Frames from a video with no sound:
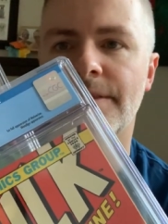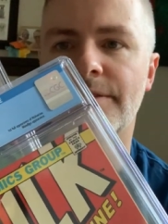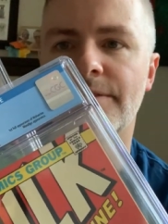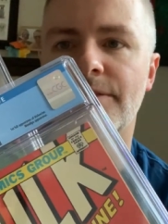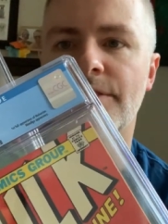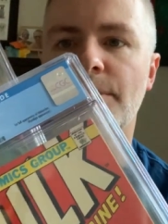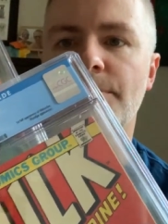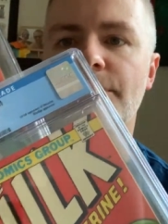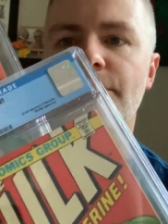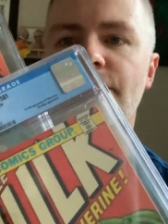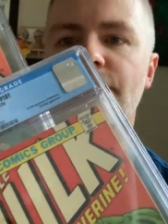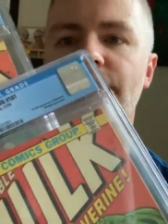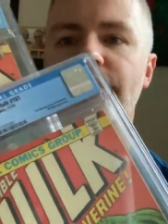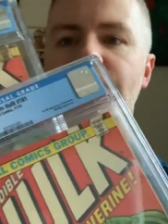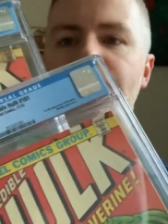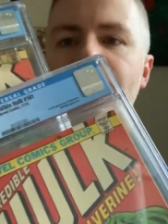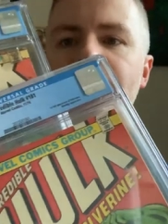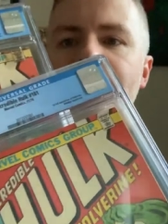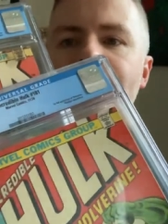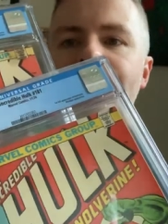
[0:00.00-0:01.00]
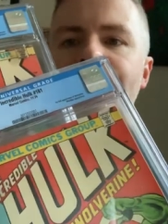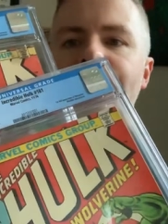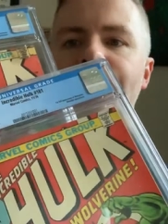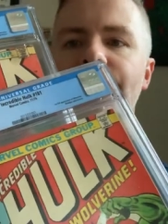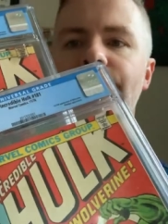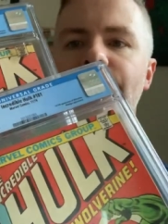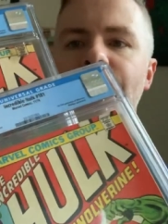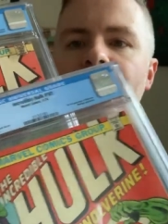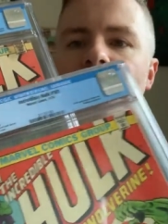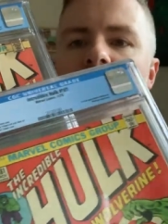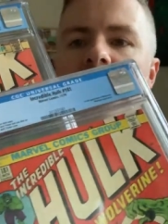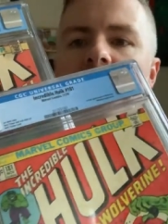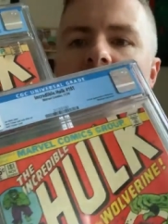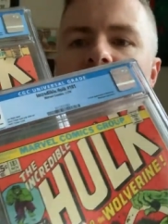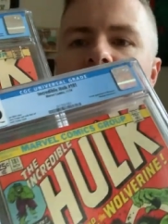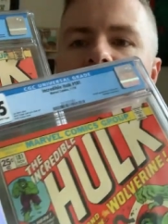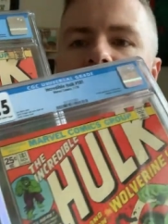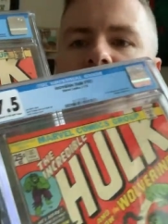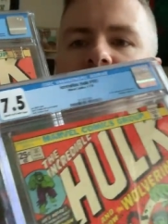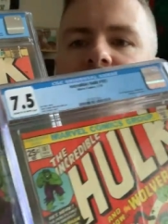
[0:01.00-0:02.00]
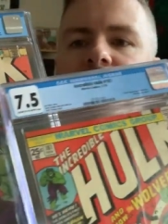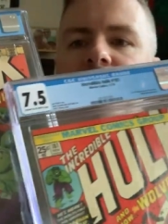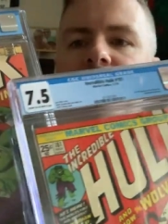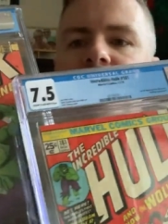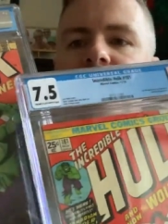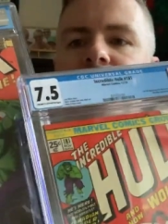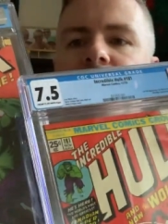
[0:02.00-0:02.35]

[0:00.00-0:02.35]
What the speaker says: so much cleaner, obviously.